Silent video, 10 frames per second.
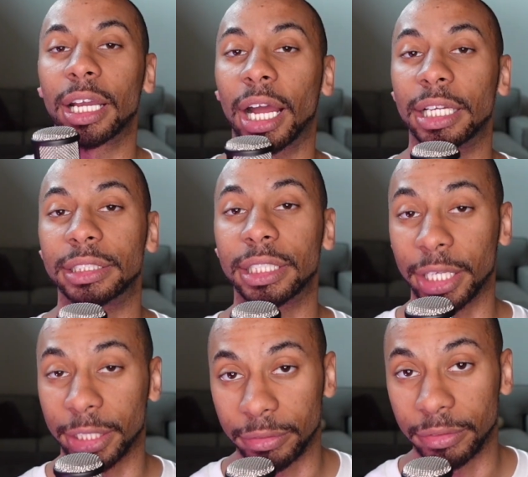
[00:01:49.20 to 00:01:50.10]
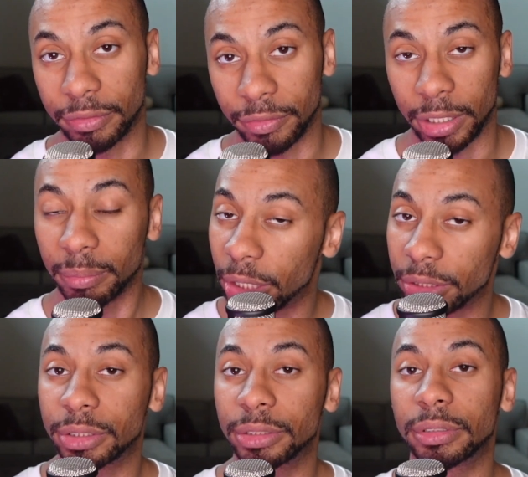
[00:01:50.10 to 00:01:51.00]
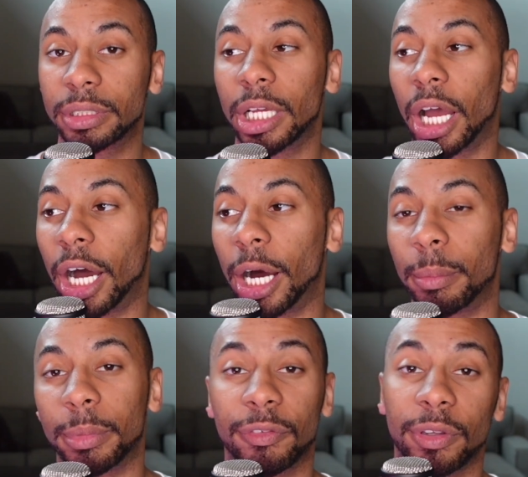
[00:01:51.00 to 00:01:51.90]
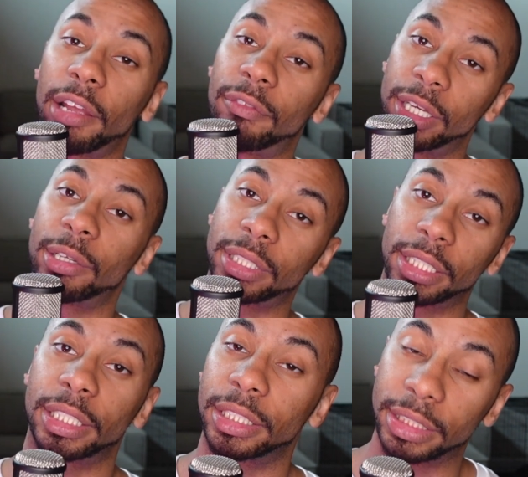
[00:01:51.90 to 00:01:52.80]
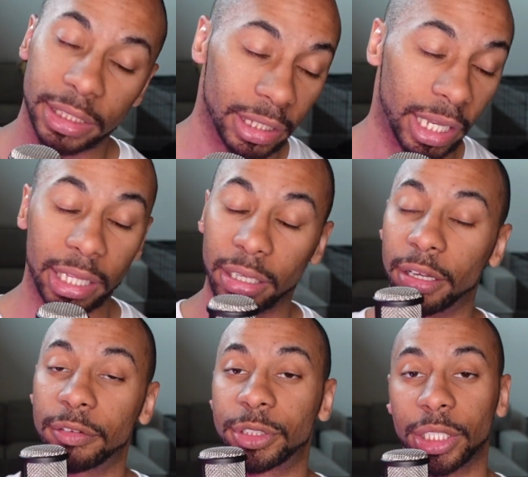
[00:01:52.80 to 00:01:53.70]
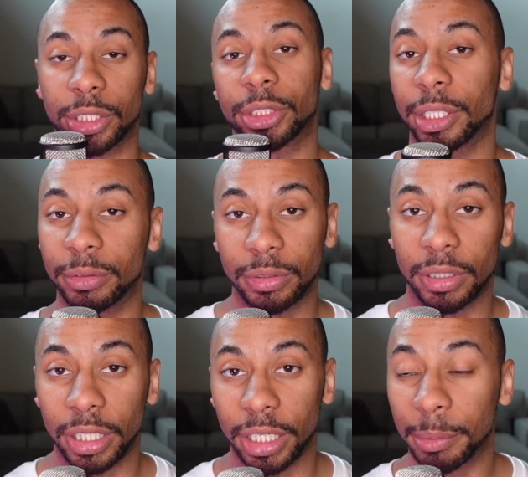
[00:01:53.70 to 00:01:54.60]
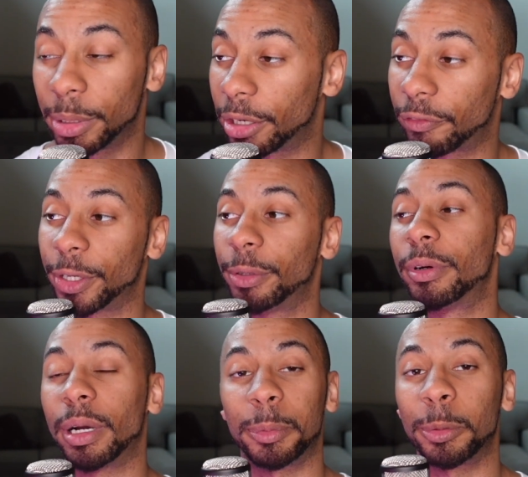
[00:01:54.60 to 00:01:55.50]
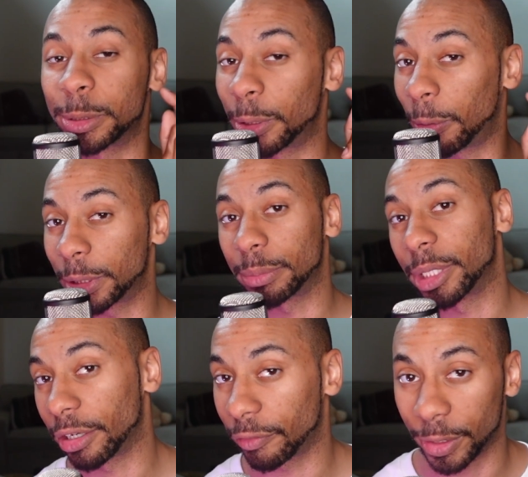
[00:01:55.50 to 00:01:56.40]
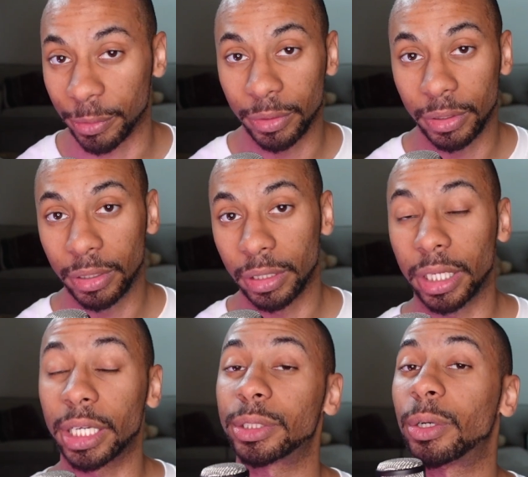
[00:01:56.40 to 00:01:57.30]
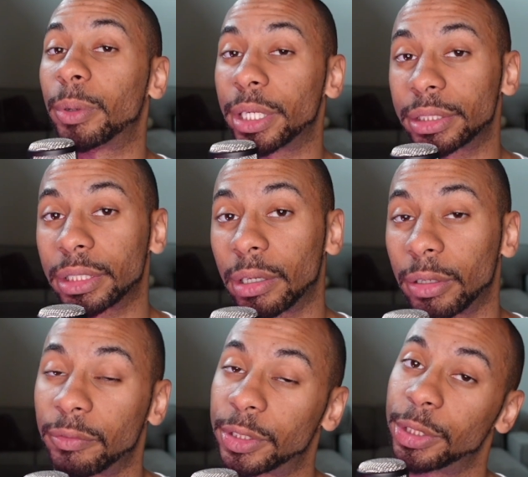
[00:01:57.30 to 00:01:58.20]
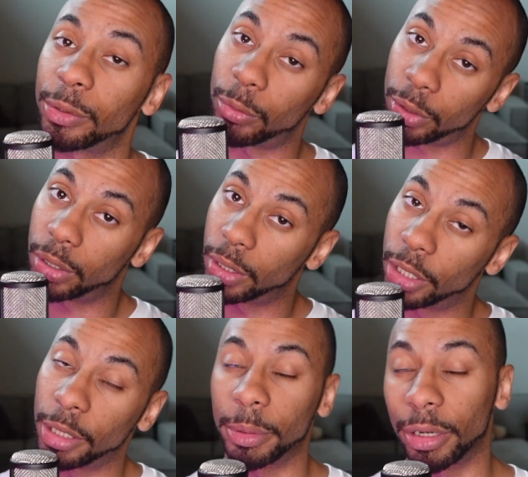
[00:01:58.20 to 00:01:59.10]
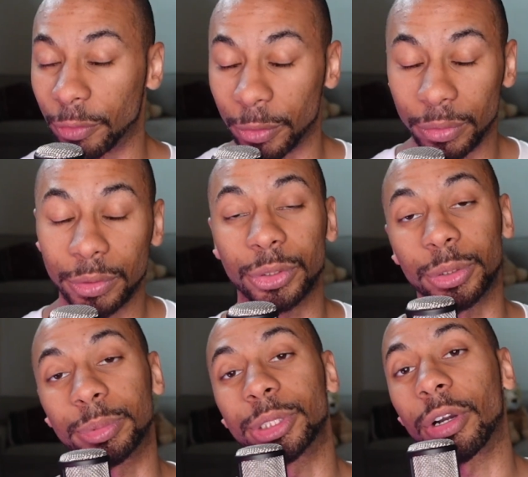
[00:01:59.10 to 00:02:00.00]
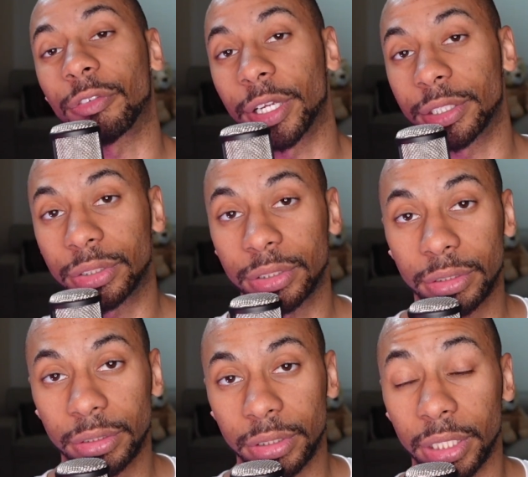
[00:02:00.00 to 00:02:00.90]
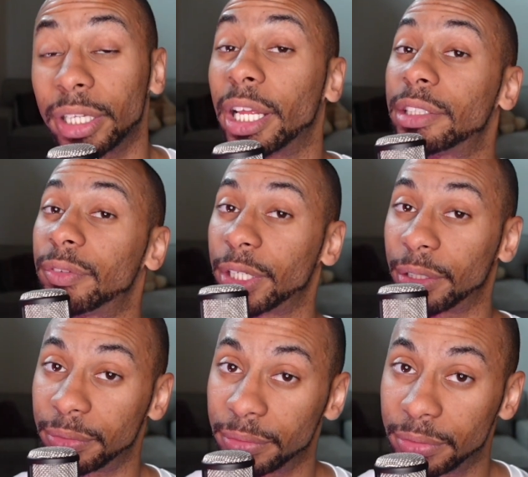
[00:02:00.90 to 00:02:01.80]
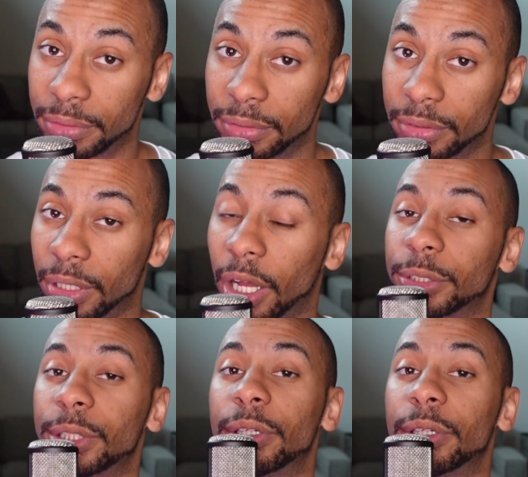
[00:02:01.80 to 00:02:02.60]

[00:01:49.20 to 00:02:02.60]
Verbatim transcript: guys thank you very much um, if you like videos like this like love share the channel uh, i'm here for you i'm always going to be here for you and as always i love to see your beautiful superstar face in the next video i'll see you